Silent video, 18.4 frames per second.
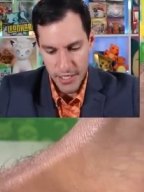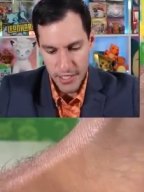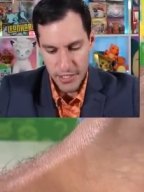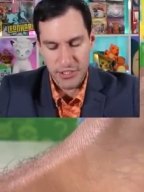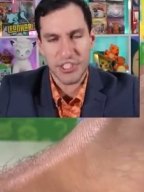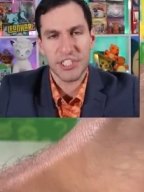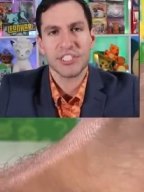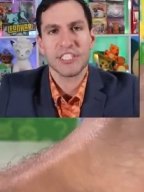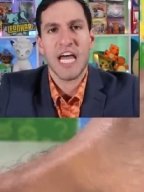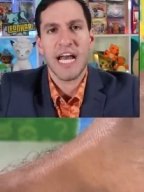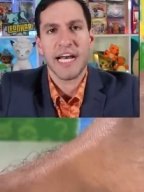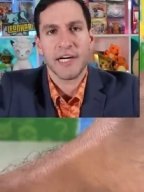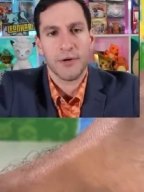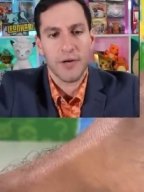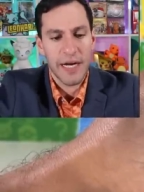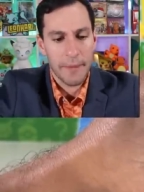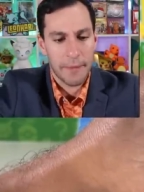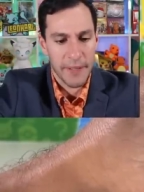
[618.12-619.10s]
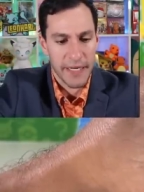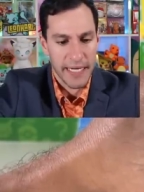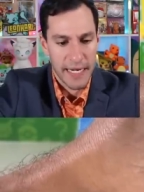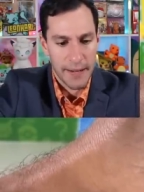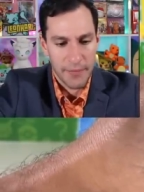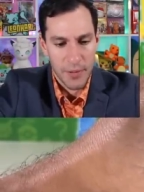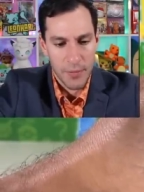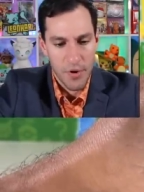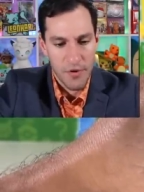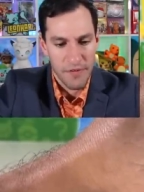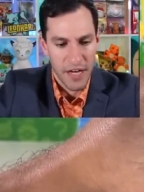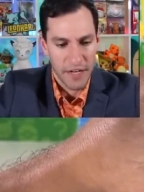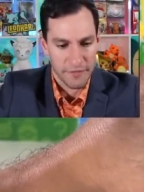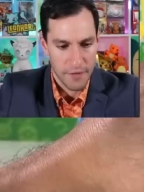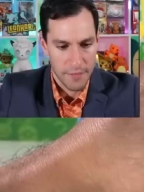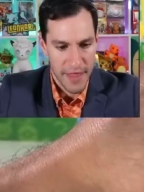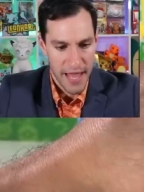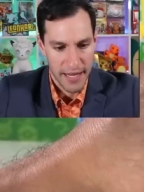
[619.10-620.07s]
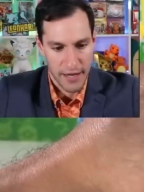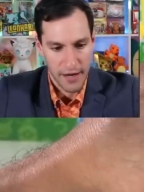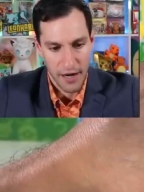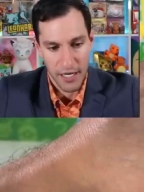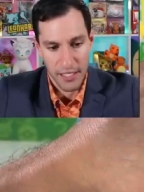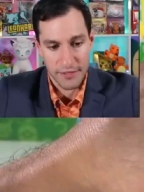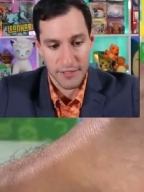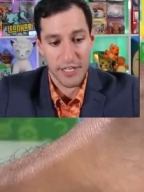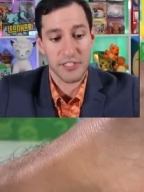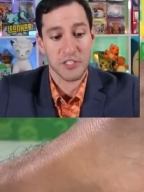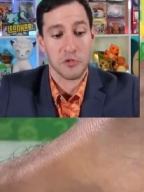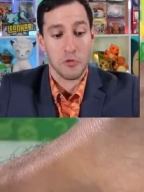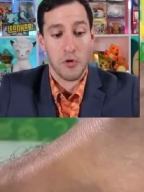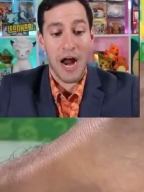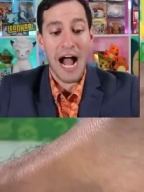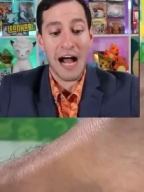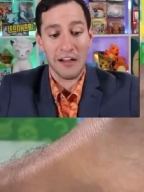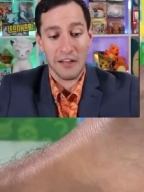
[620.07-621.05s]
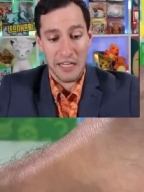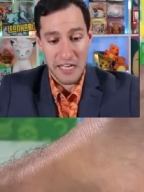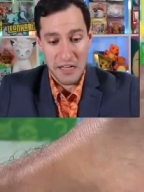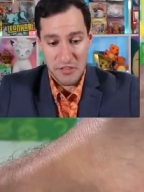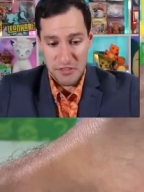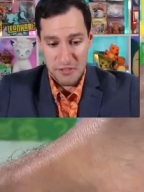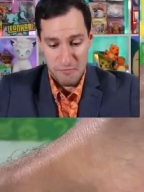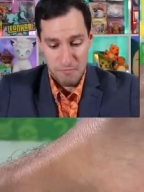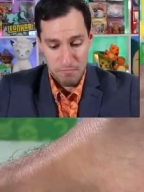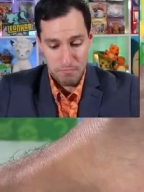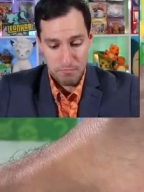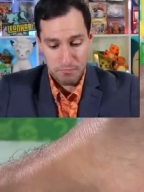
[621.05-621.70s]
It's just kind of creepy, and I'm gonna move on from that card. There's Growlithe.